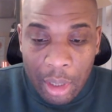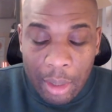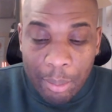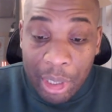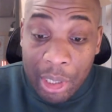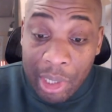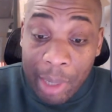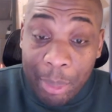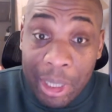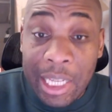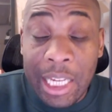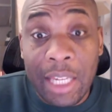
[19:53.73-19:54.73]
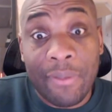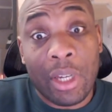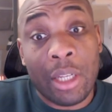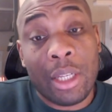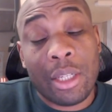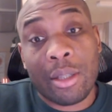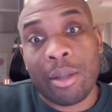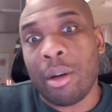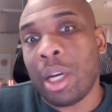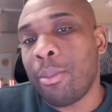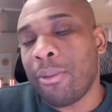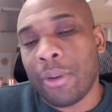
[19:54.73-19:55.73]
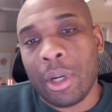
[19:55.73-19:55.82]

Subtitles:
Because I believe in this time of